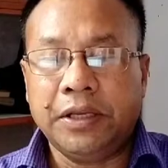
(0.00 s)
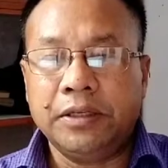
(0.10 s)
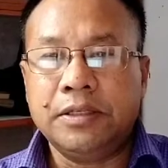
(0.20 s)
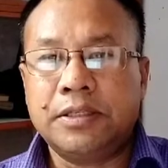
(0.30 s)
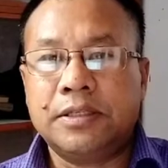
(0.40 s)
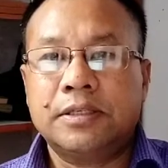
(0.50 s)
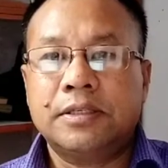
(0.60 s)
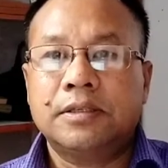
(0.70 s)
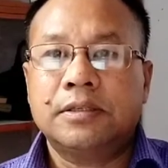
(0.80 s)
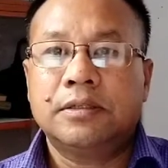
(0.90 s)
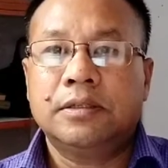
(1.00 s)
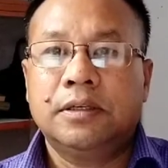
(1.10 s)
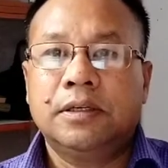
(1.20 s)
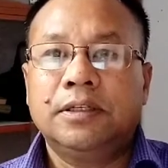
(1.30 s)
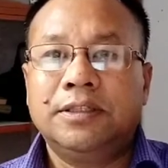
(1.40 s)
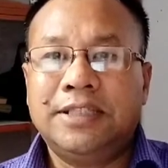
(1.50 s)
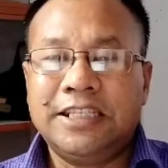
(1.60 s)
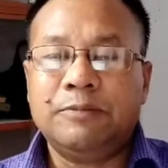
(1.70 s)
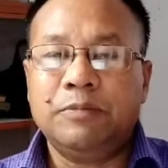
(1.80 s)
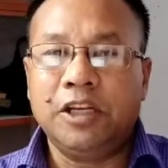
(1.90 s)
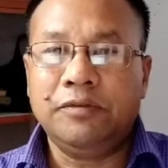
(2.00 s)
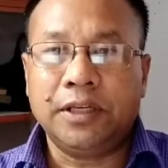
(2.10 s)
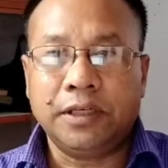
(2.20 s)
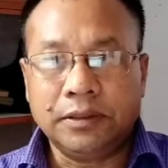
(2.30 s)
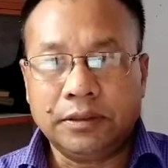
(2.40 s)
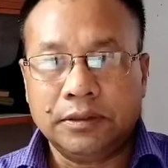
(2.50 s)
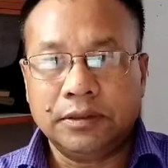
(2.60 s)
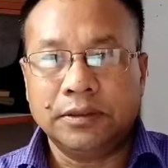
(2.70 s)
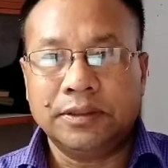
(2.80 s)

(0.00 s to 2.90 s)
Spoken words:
means disbelieving